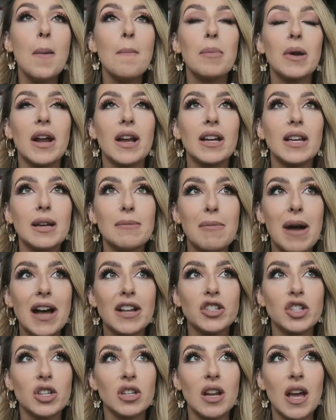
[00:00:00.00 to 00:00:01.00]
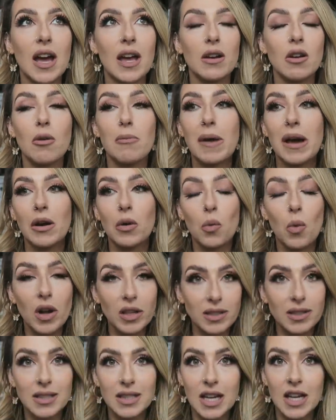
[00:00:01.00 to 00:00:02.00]
but I could imagine at no matter
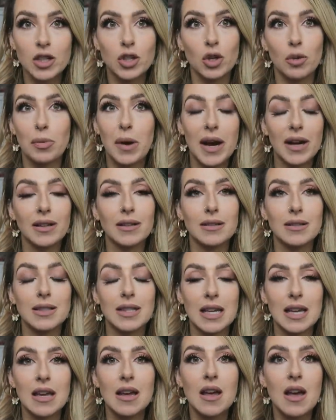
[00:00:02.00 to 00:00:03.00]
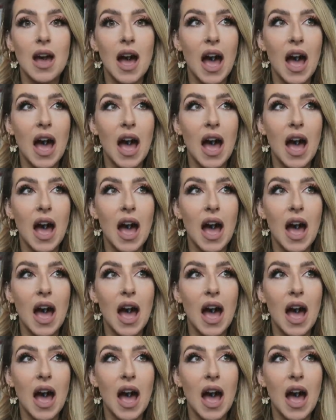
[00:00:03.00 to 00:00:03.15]
what stage your pregnancy,